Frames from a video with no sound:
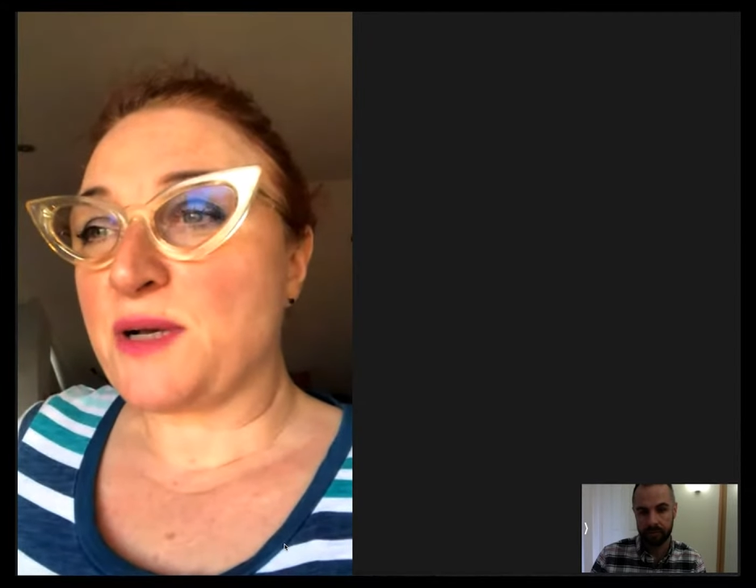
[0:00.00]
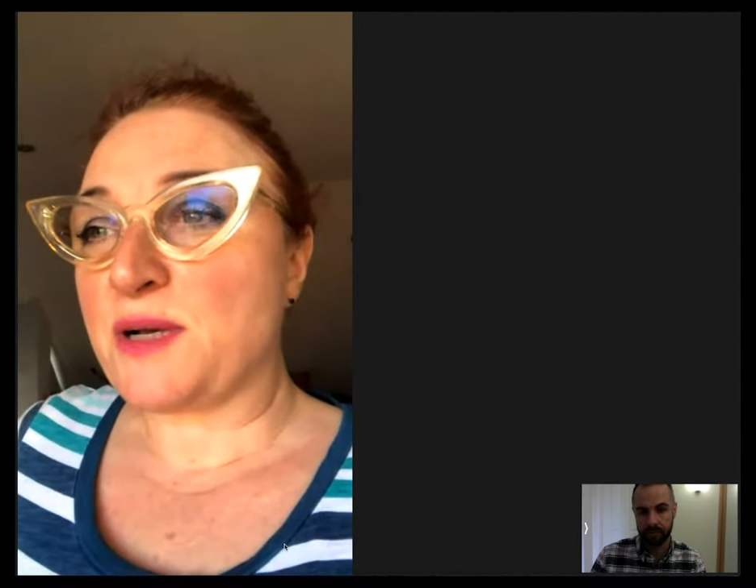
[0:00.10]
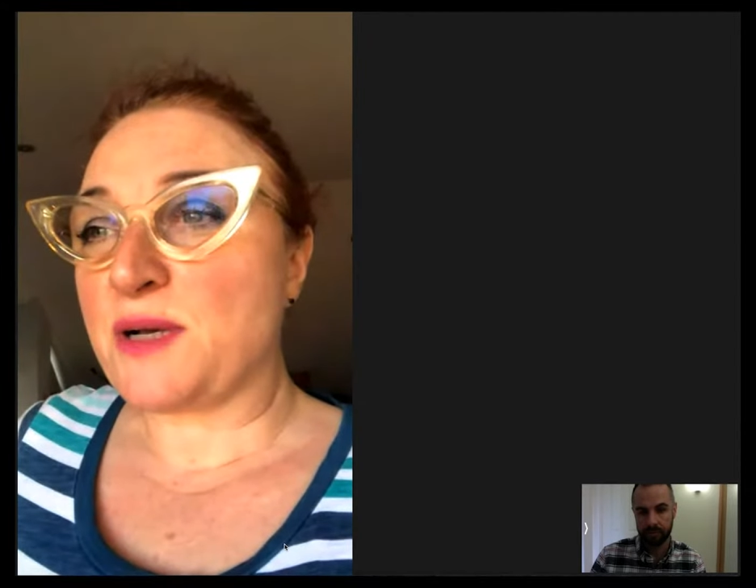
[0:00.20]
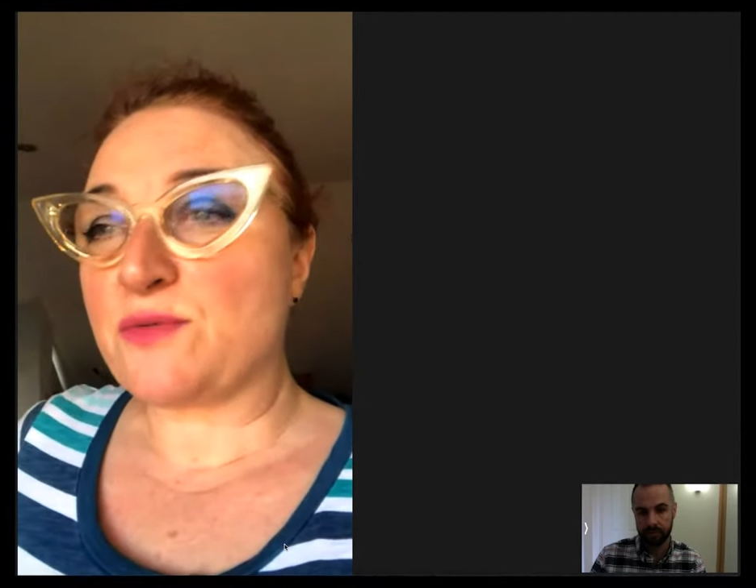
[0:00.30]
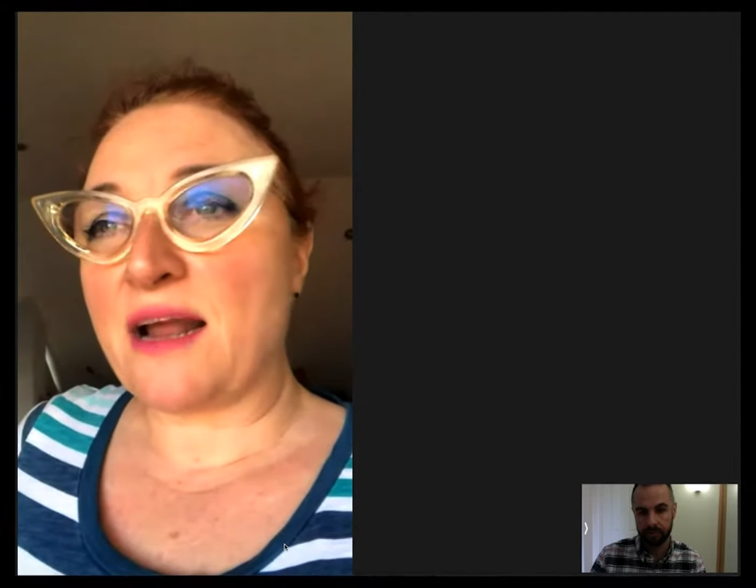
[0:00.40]

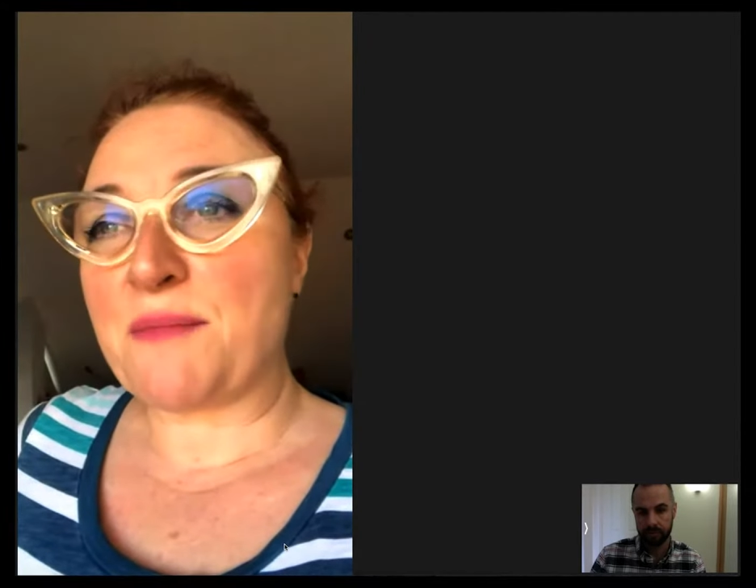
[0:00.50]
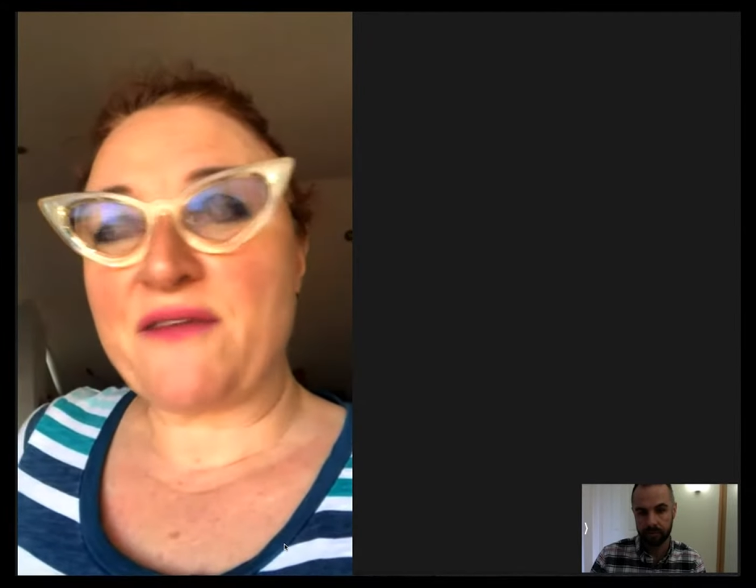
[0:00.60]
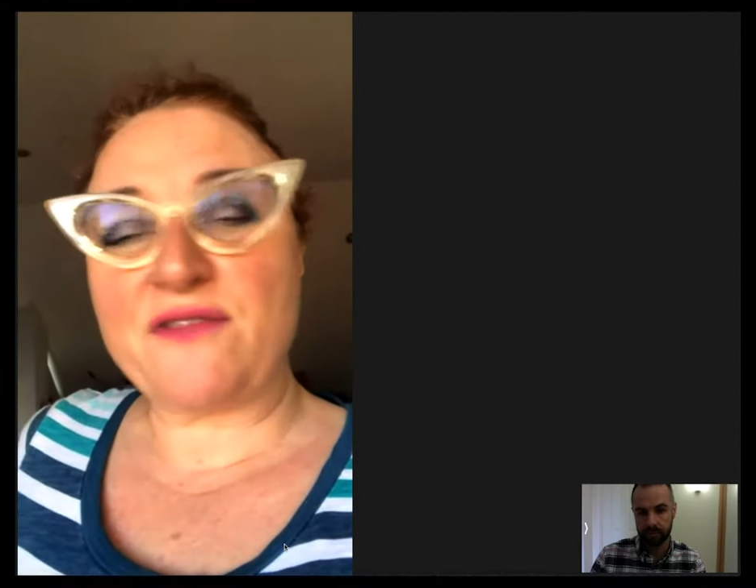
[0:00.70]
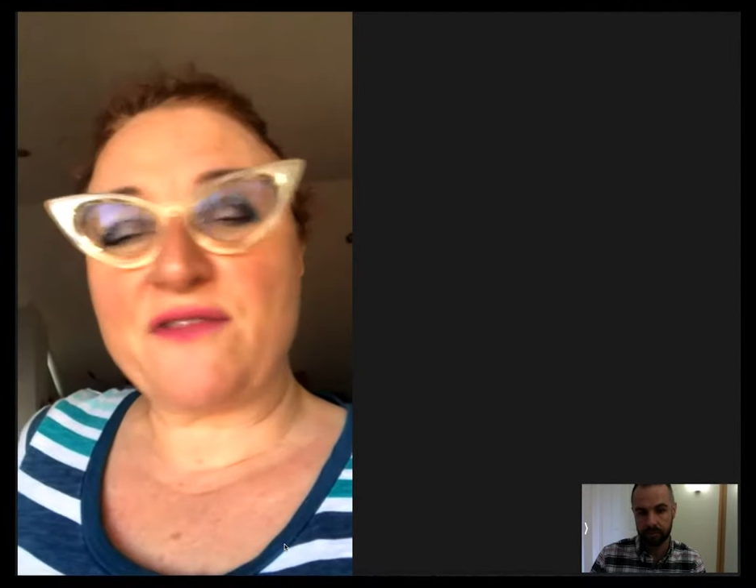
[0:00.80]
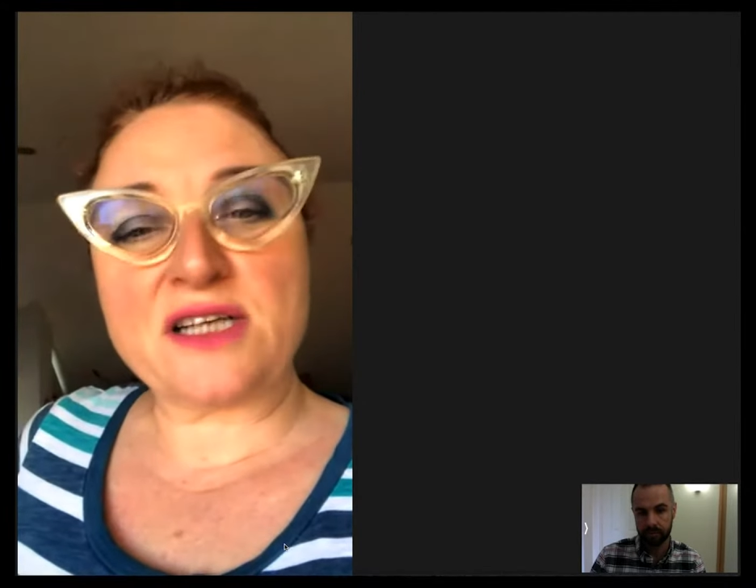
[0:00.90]
was kind of like
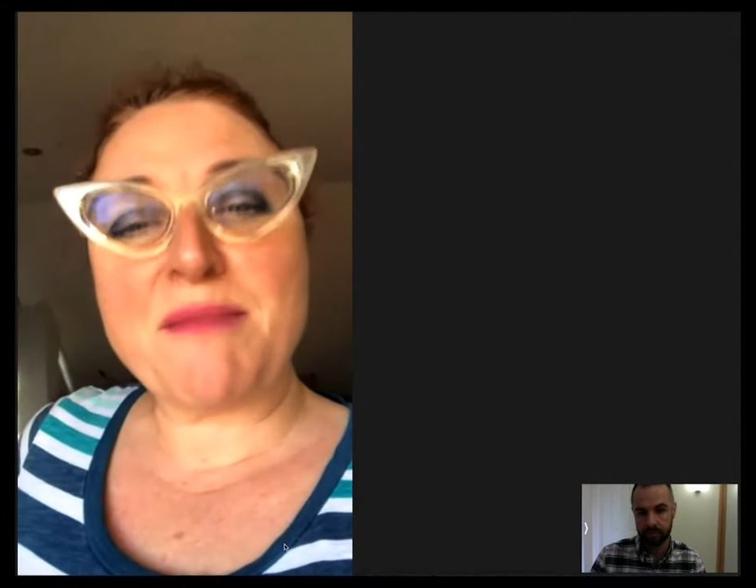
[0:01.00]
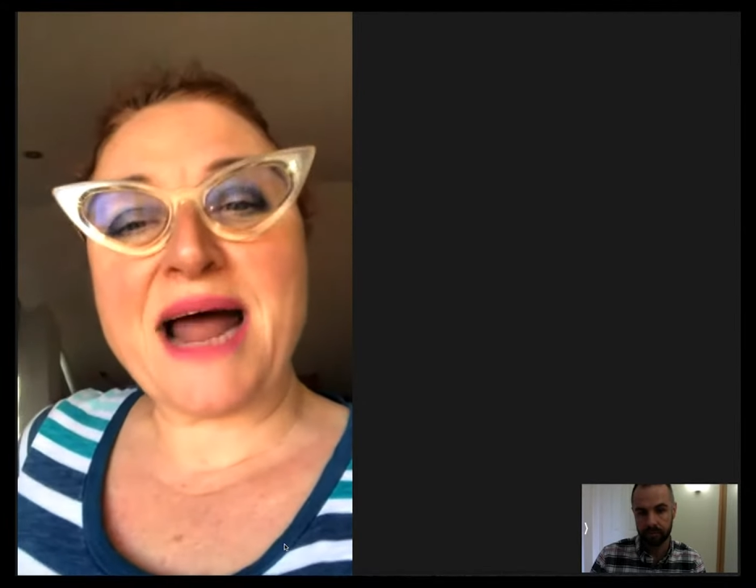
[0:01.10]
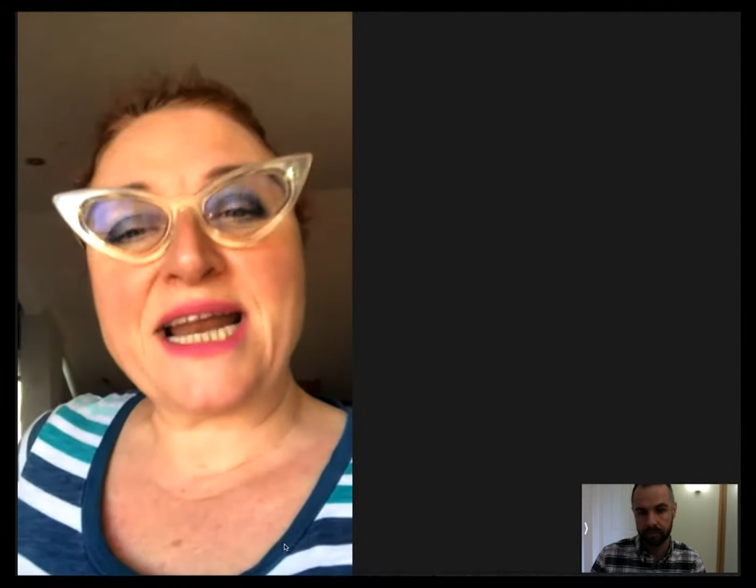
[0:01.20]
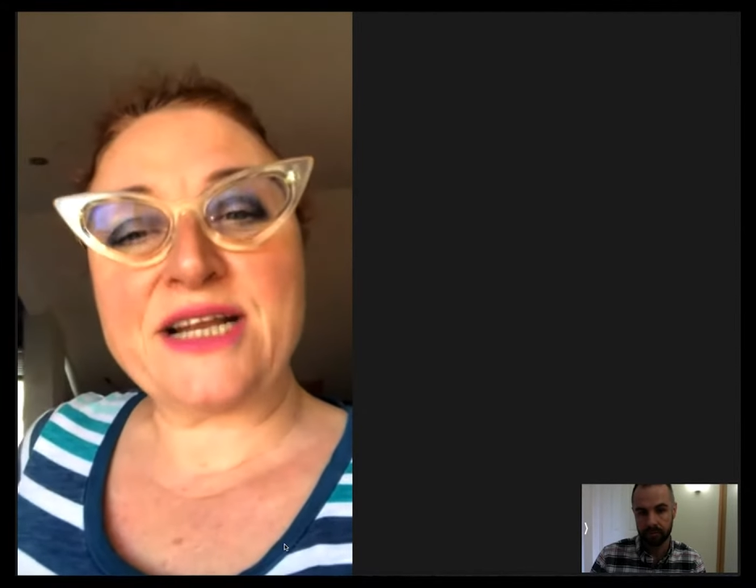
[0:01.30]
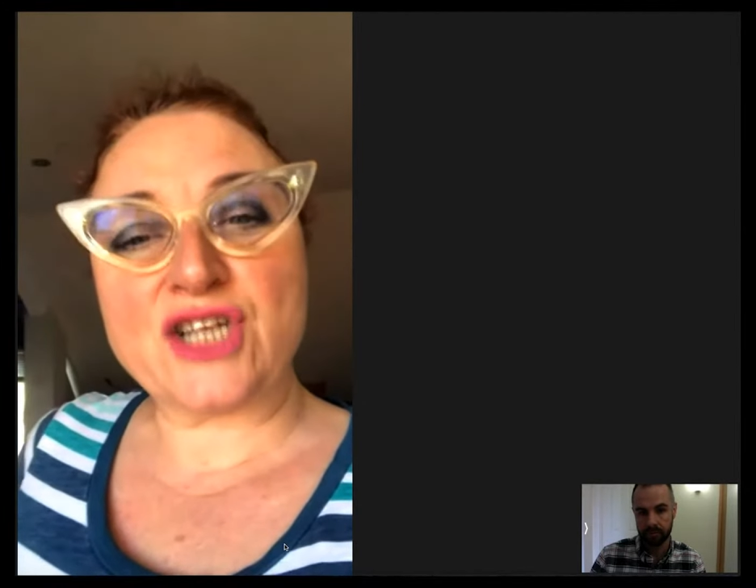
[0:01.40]
my first
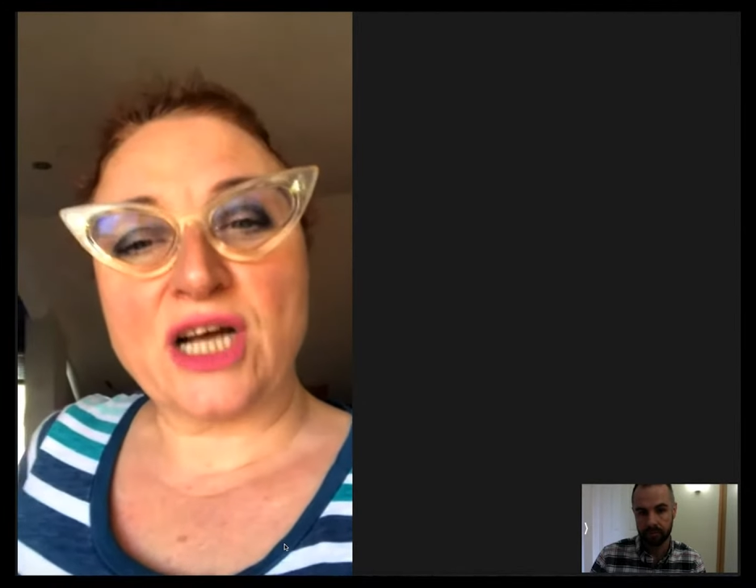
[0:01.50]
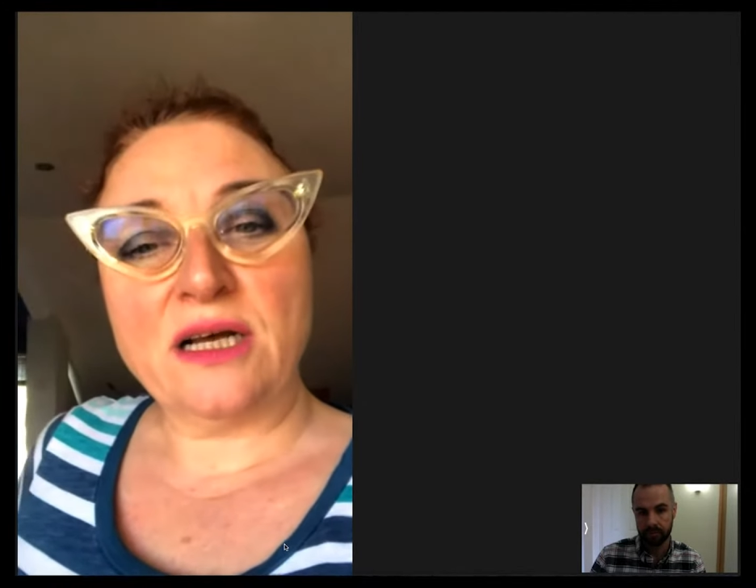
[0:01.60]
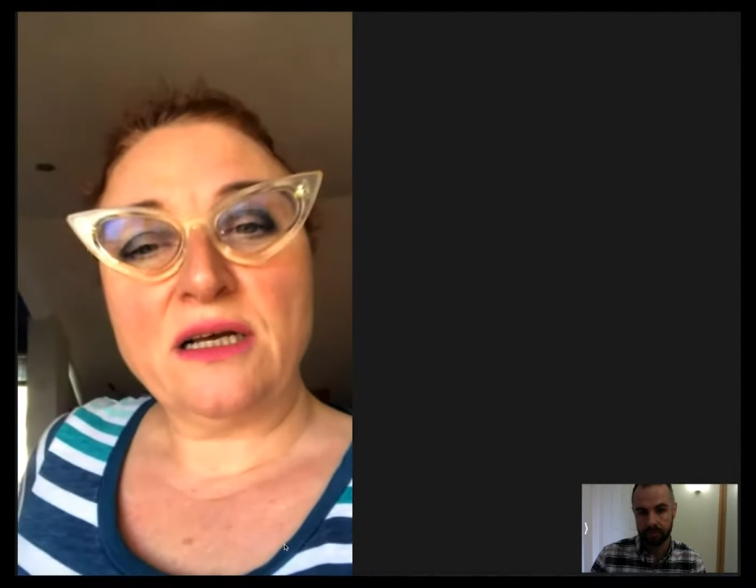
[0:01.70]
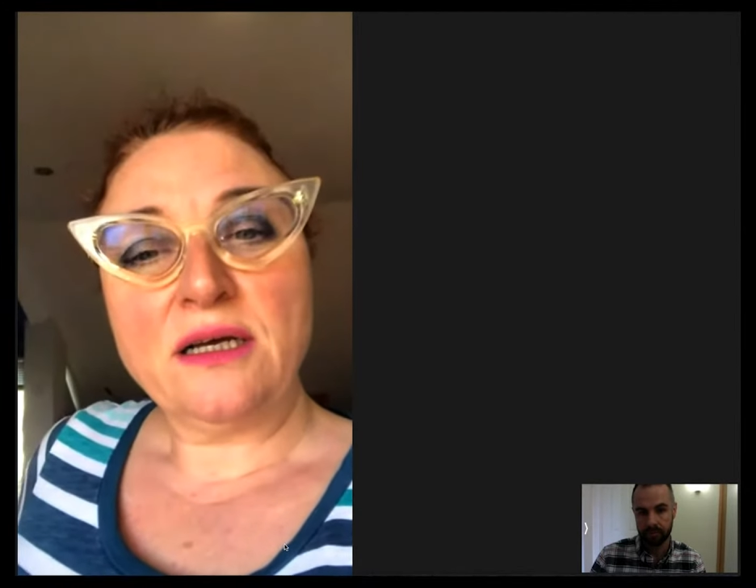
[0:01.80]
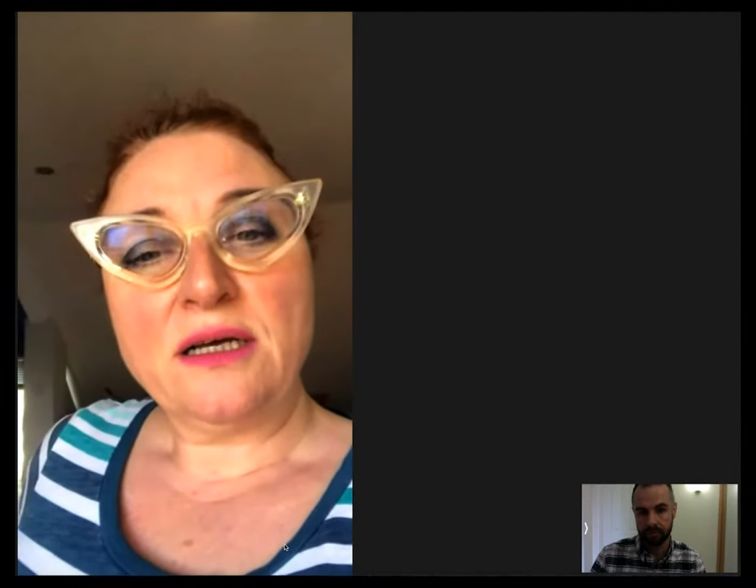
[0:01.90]

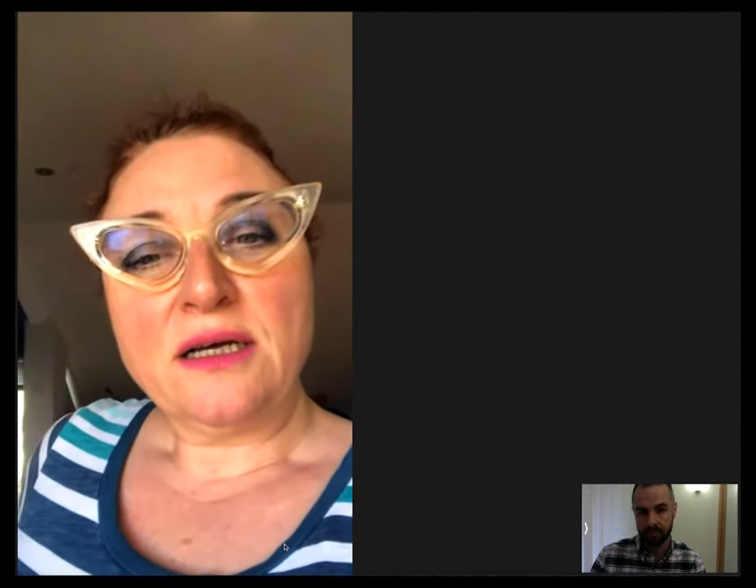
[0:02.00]
manager.